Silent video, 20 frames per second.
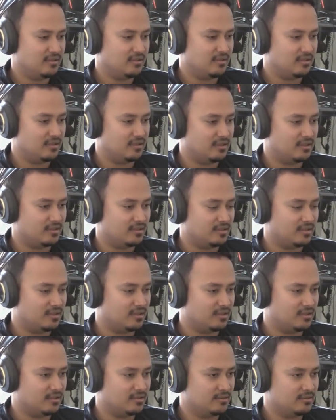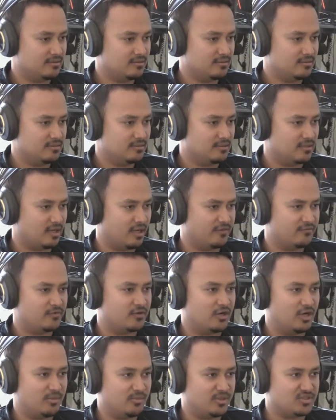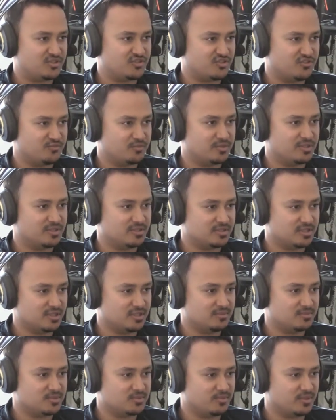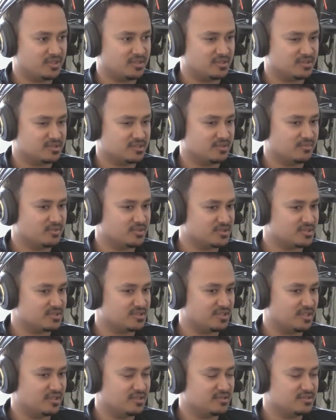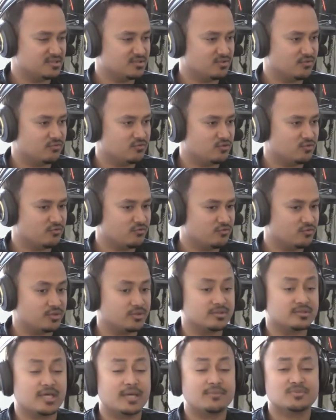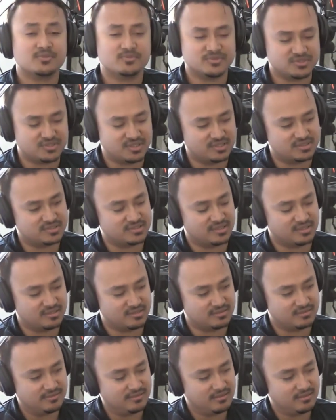I uh, I've caught myself many times making the same mistakes over and over. The types of mistakes that